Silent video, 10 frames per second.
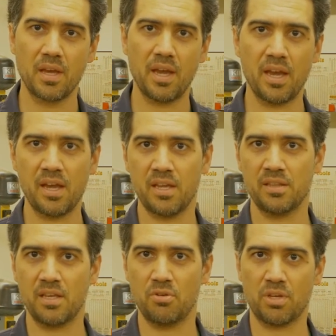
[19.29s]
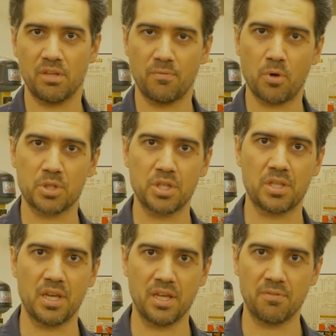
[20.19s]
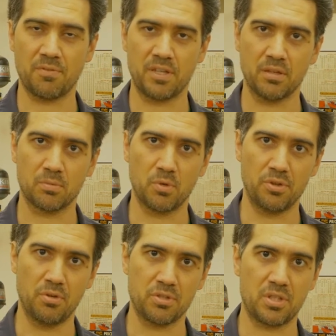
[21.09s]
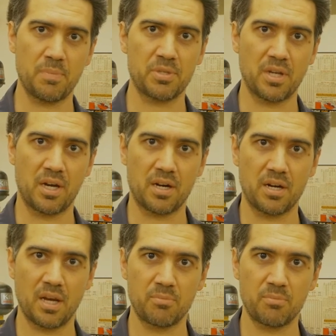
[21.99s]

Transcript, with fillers: and then you can watch it and find out what those steps are.